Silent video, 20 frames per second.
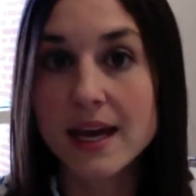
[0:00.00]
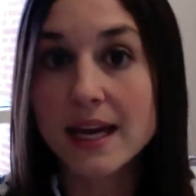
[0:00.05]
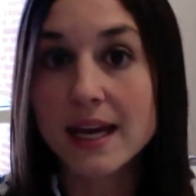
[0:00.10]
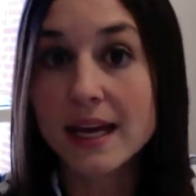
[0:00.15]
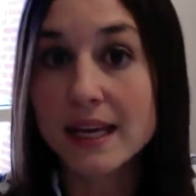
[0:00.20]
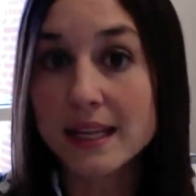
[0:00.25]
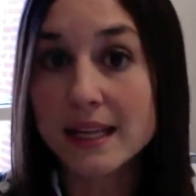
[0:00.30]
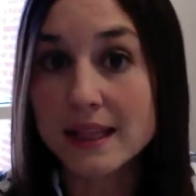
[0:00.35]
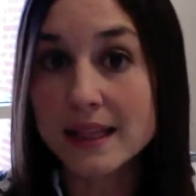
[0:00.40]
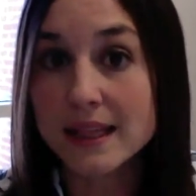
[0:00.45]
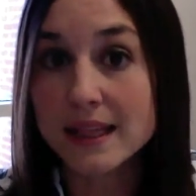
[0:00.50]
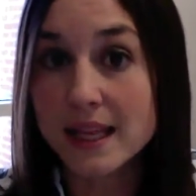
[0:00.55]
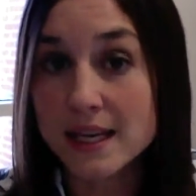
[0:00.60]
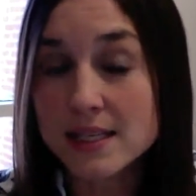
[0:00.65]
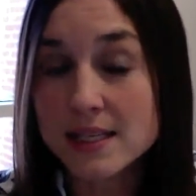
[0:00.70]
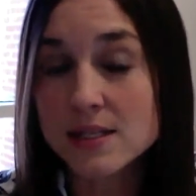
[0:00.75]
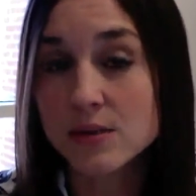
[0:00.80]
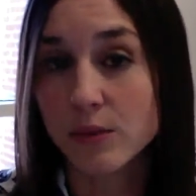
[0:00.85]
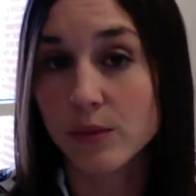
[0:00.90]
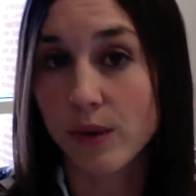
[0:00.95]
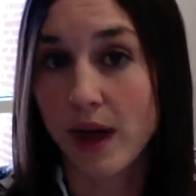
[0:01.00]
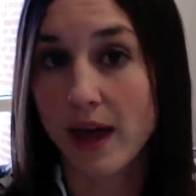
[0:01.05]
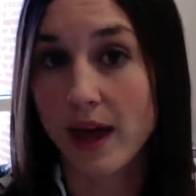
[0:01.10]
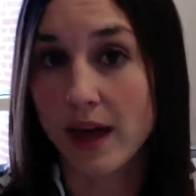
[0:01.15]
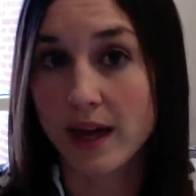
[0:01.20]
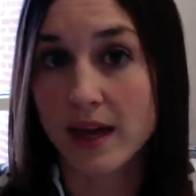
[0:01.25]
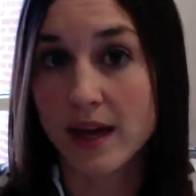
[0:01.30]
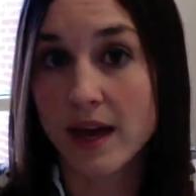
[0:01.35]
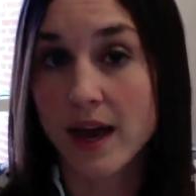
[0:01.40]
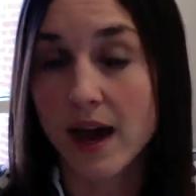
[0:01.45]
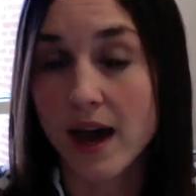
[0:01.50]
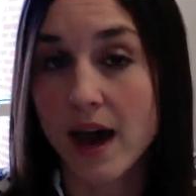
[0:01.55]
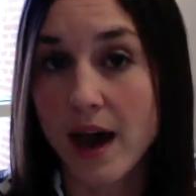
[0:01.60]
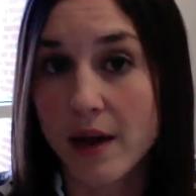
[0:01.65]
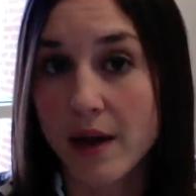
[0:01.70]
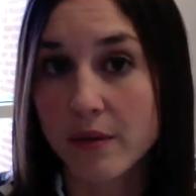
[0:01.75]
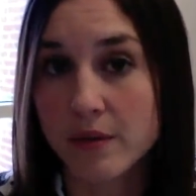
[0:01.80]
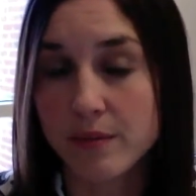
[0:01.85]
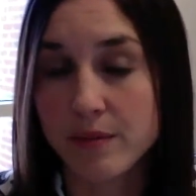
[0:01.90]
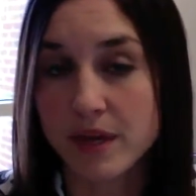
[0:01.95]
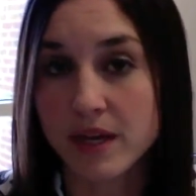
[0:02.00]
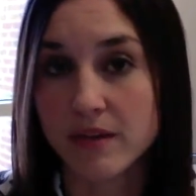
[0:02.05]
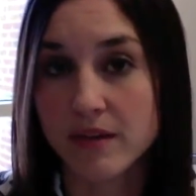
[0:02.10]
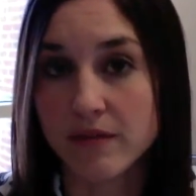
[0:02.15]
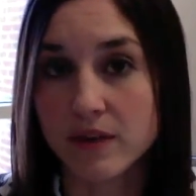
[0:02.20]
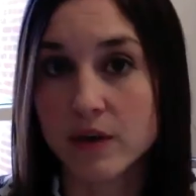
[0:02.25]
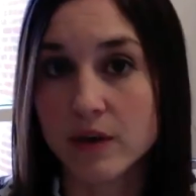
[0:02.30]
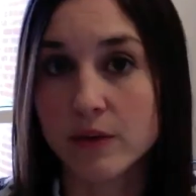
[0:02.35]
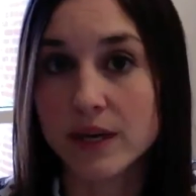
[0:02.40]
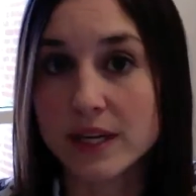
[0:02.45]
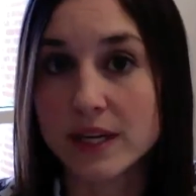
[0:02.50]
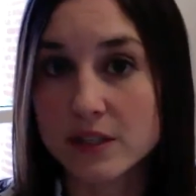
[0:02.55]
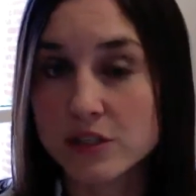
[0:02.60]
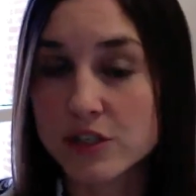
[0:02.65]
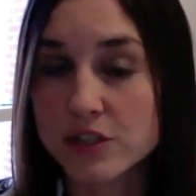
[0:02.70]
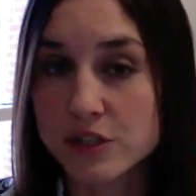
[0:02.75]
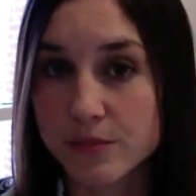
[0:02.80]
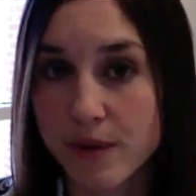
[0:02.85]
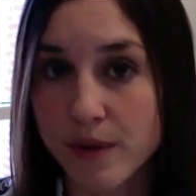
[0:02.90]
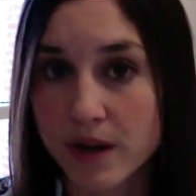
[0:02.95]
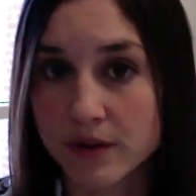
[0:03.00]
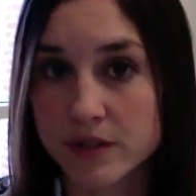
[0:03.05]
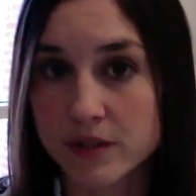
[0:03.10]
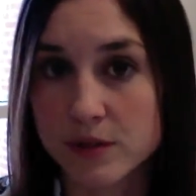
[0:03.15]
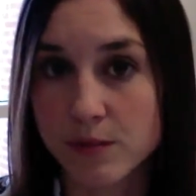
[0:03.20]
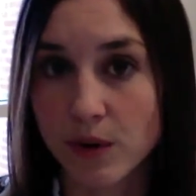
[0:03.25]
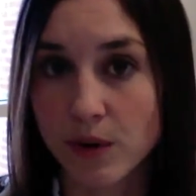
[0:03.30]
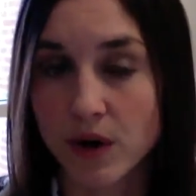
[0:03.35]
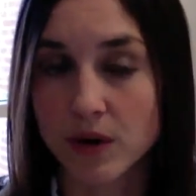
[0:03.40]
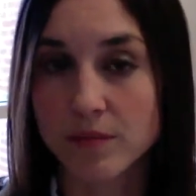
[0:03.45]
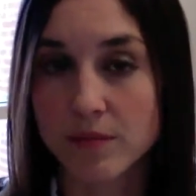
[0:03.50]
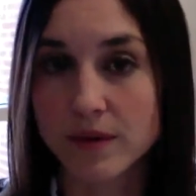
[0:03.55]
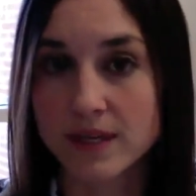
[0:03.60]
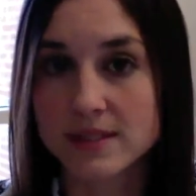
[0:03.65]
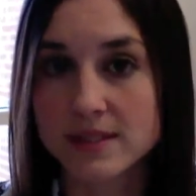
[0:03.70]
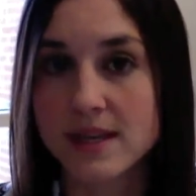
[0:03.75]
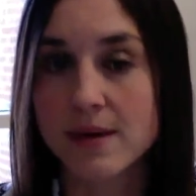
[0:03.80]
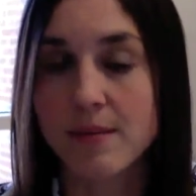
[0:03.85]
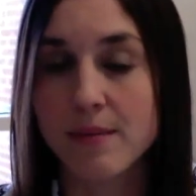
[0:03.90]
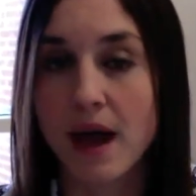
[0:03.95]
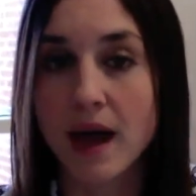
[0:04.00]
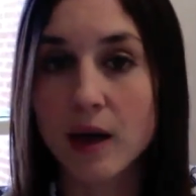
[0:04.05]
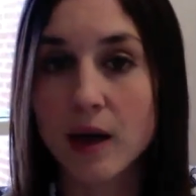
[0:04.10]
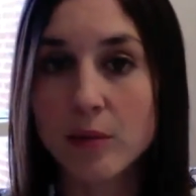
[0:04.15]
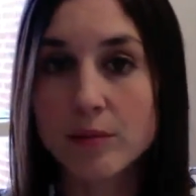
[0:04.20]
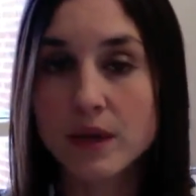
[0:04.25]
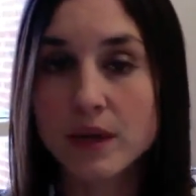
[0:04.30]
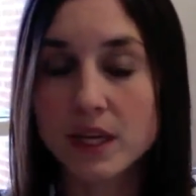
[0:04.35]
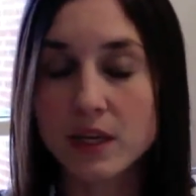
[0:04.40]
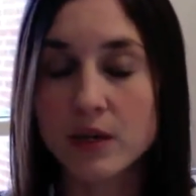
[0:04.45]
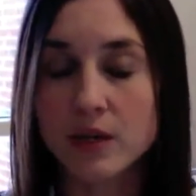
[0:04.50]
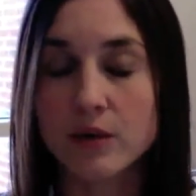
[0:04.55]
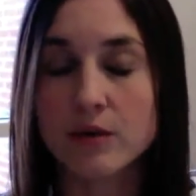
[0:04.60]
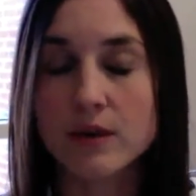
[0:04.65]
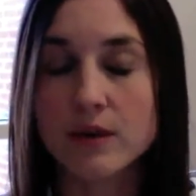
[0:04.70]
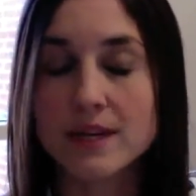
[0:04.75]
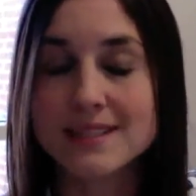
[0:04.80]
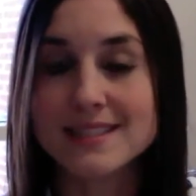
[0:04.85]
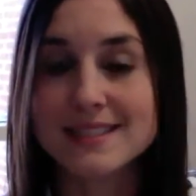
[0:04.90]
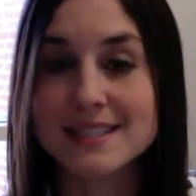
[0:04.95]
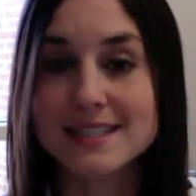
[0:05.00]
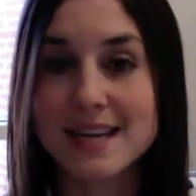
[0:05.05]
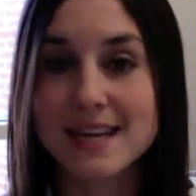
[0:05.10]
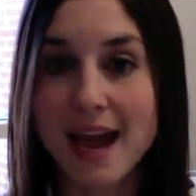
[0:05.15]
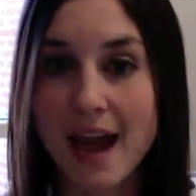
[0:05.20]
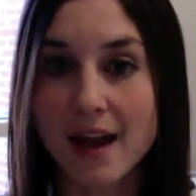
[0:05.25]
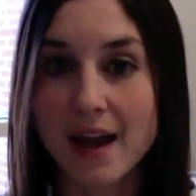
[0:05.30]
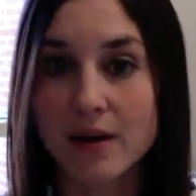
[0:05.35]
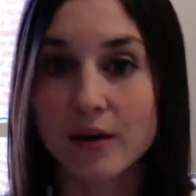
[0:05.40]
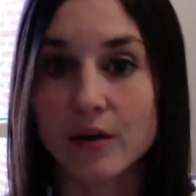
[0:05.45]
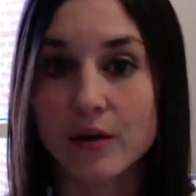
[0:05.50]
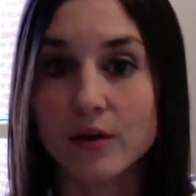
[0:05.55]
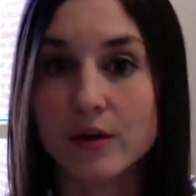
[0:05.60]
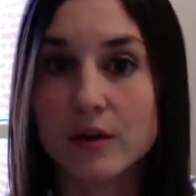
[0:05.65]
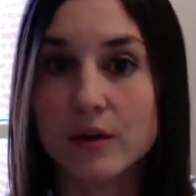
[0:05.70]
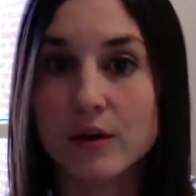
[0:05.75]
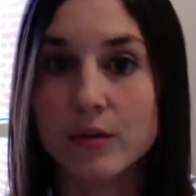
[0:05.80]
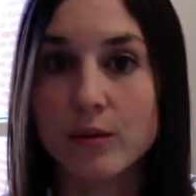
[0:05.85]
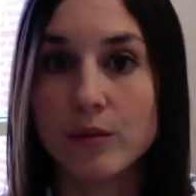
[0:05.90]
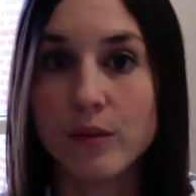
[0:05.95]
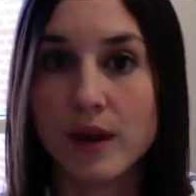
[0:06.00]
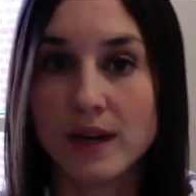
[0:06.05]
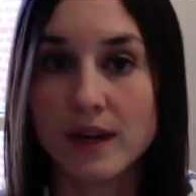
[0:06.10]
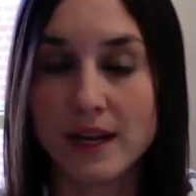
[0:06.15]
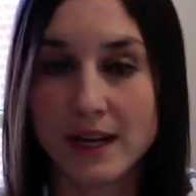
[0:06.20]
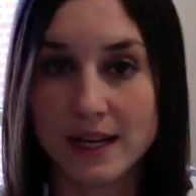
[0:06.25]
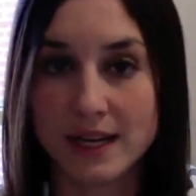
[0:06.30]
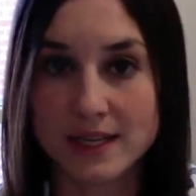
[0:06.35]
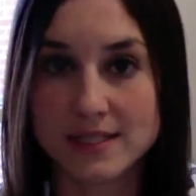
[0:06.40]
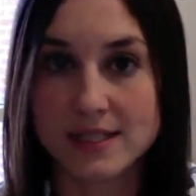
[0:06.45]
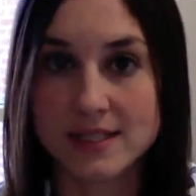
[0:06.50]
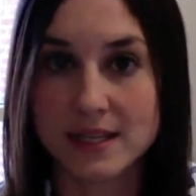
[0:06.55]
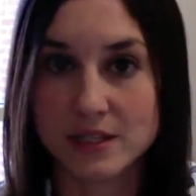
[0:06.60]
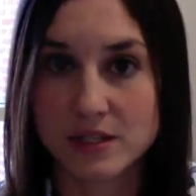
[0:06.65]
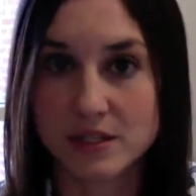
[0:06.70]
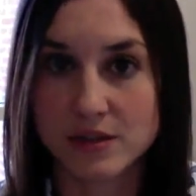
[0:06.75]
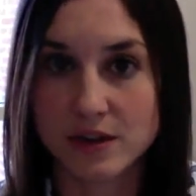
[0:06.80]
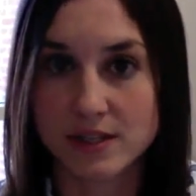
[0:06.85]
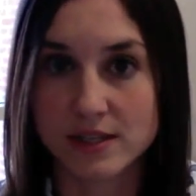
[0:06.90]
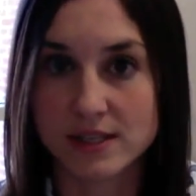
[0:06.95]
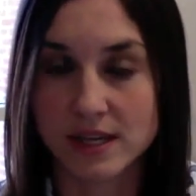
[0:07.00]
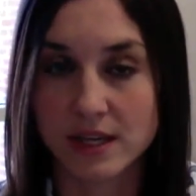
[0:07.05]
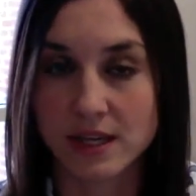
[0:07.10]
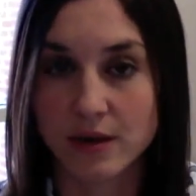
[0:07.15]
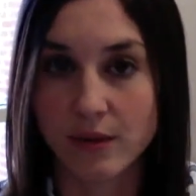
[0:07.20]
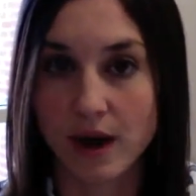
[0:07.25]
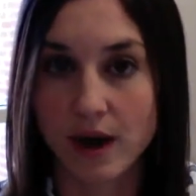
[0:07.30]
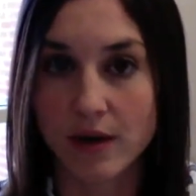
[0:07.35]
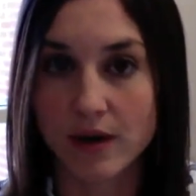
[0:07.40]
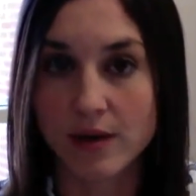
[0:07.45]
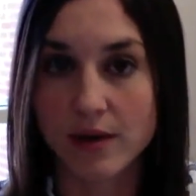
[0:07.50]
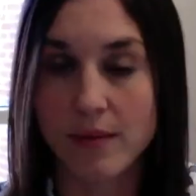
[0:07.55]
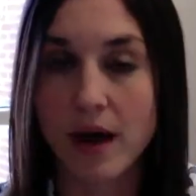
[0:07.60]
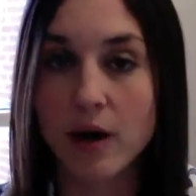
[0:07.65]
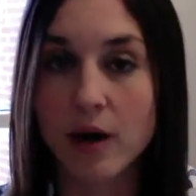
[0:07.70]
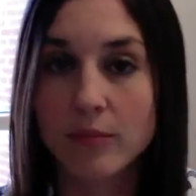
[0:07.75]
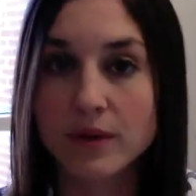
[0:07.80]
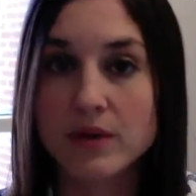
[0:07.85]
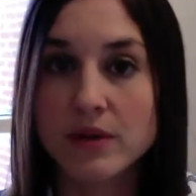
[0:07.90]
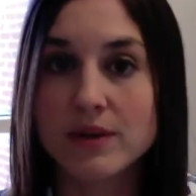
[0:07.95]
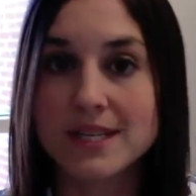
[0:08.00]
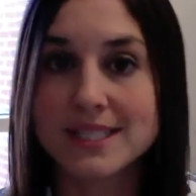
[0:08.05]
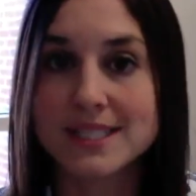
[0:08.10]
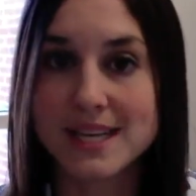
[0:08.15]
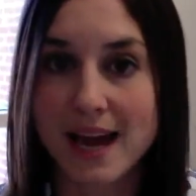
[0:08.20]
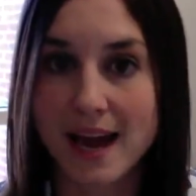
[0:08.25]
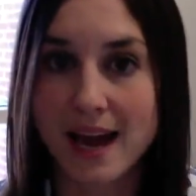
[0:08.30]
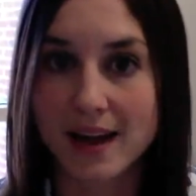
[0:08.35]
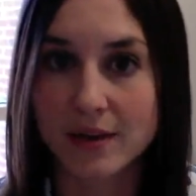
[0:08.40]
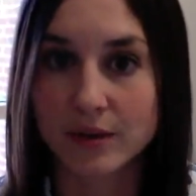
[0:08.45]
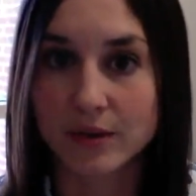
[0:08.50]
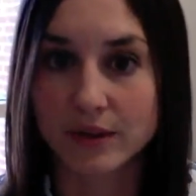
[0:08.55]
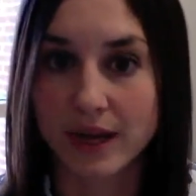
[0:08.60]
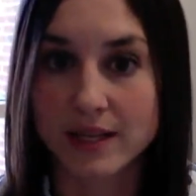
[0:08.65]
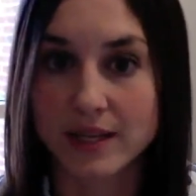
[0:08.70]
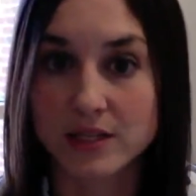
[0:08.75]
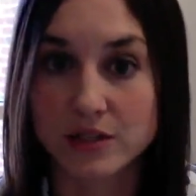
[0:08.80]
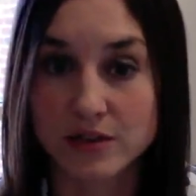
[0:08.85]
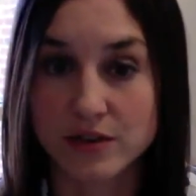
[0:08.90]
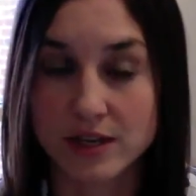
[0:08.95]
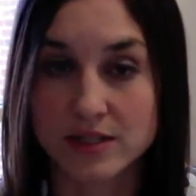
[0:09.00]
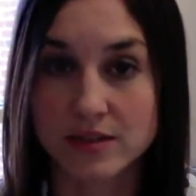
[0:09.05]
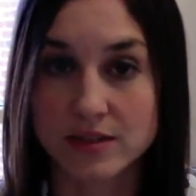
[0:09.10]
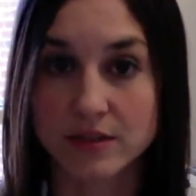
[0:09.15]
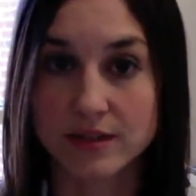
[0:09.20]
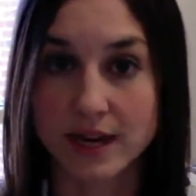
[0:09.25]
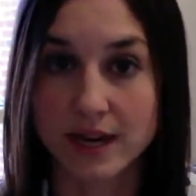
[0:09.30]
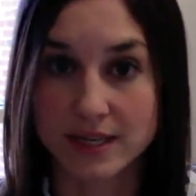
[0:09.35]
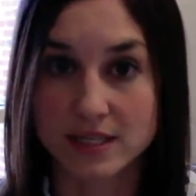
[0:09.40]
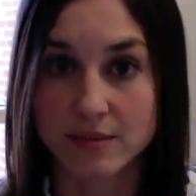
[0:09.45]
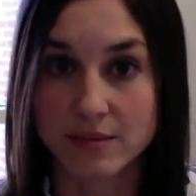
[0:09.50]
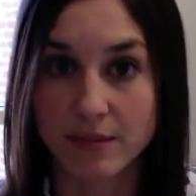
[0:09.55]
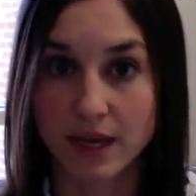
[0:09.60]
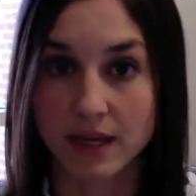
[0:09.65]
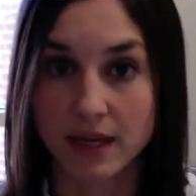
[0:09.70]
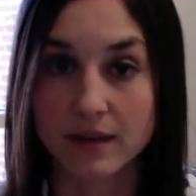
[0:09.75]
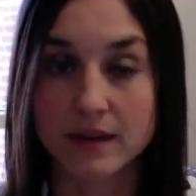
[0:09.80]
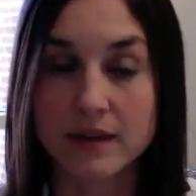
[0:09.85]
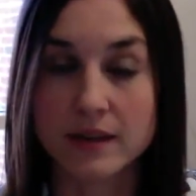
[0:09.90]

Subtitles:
In this way, I would be giving you instrumental support because I'm helping you to tackle what it is that's stressing you out. I'm helping you to tackle that stressor, that demand.